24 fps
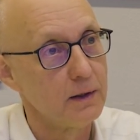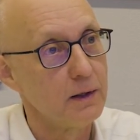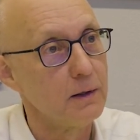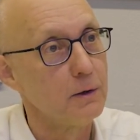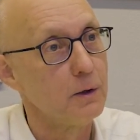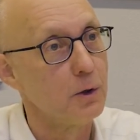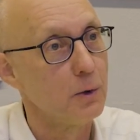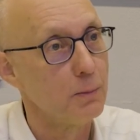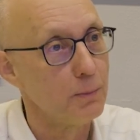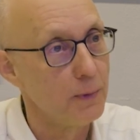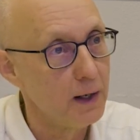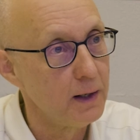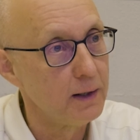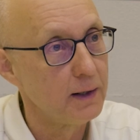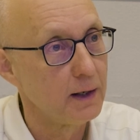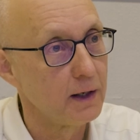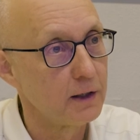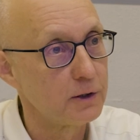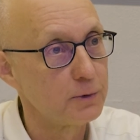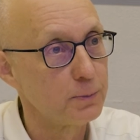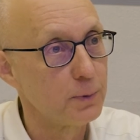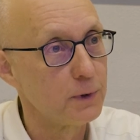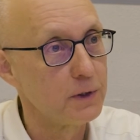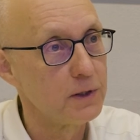domain
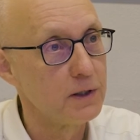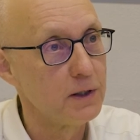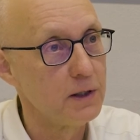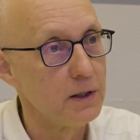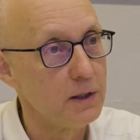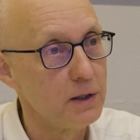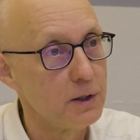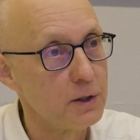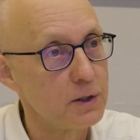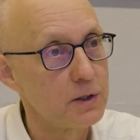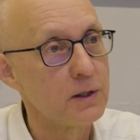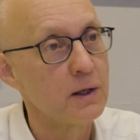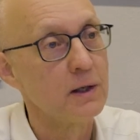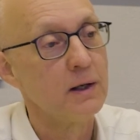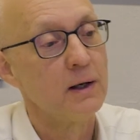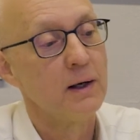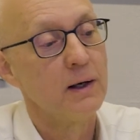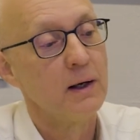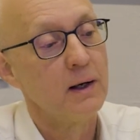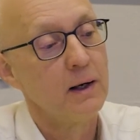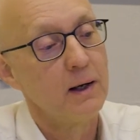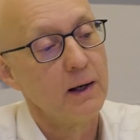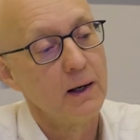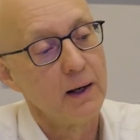expertise
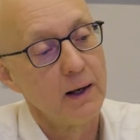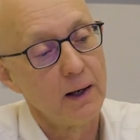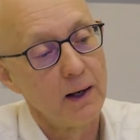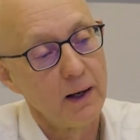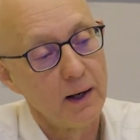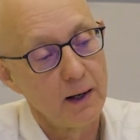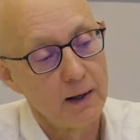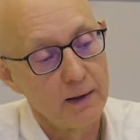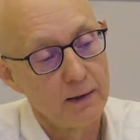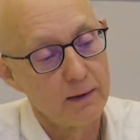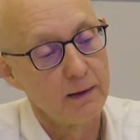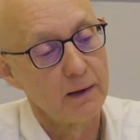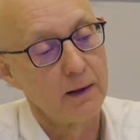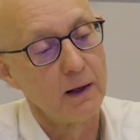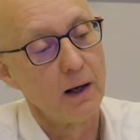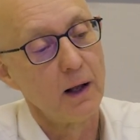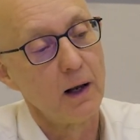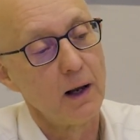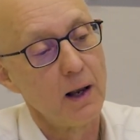and